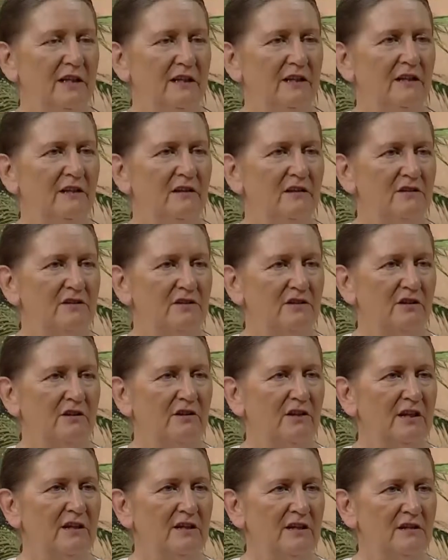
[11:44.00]
telling us,
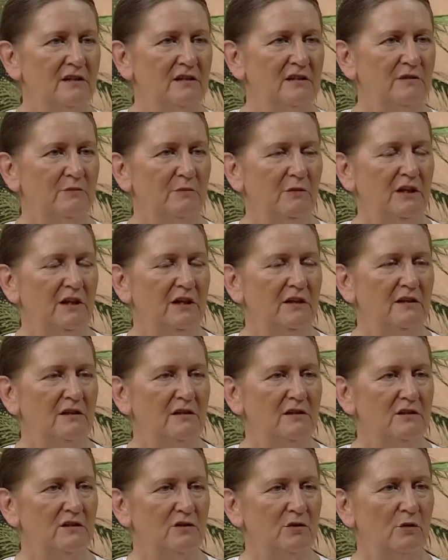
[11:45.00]
okay, this is me,
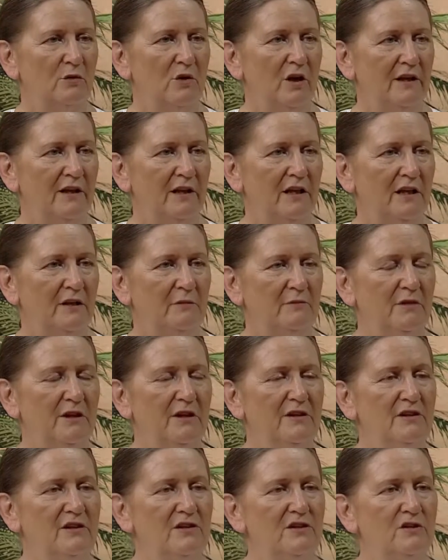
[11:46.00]
this is who I am,
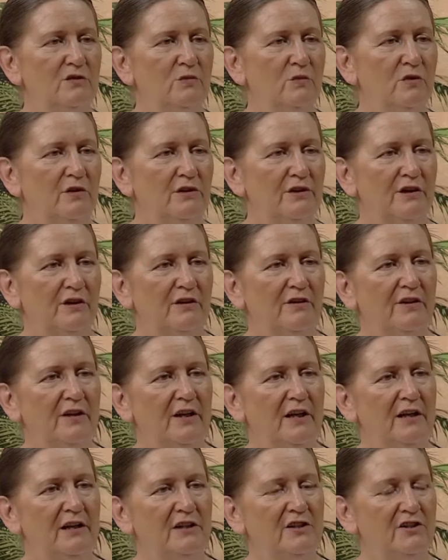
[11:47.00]
and this is what the
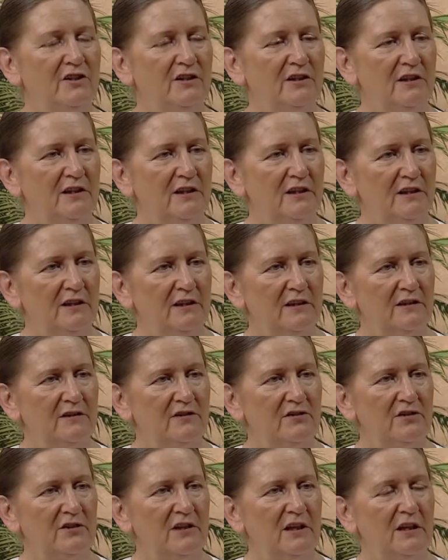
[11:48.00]
creation
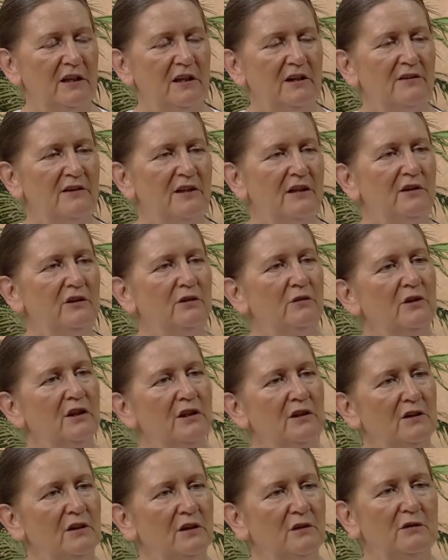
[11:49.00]
is, then you
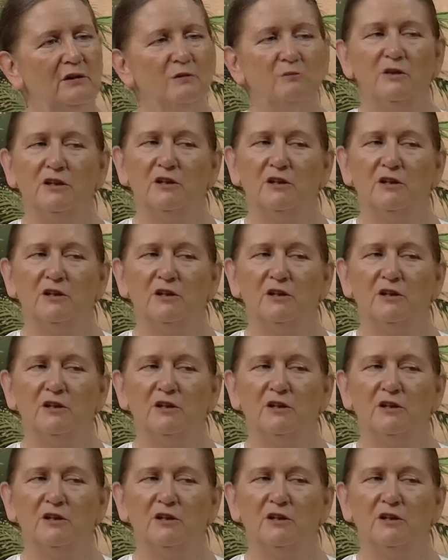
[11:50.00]
can know it.